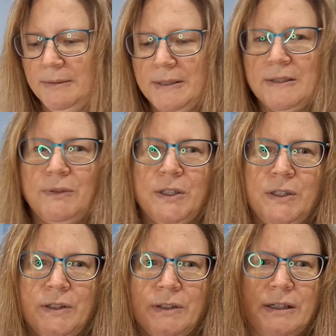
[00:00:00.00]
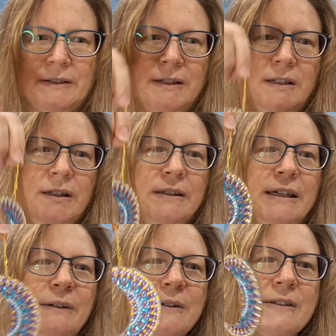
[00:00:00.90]
There's a few. So
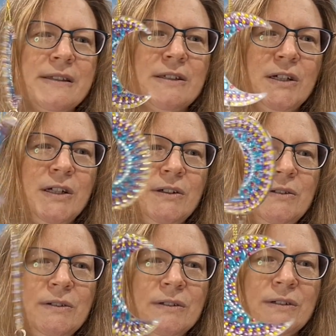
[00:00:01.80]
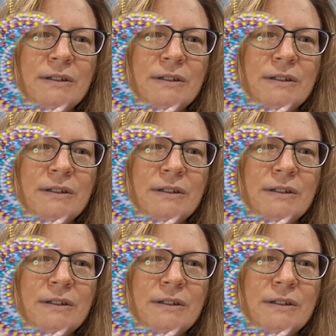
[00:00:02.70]
there was the turtle,